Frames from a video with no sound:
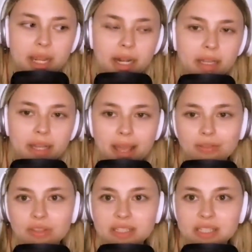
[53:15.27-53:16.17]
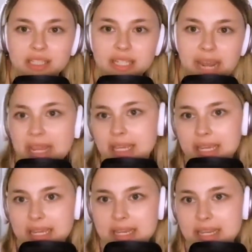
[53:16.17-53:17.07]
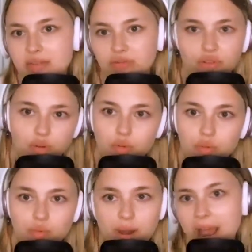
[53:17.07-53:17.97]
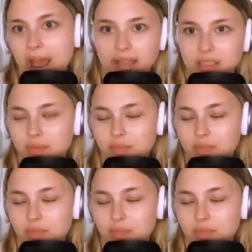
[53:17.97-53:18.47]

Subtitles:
and let the snake eat the rat.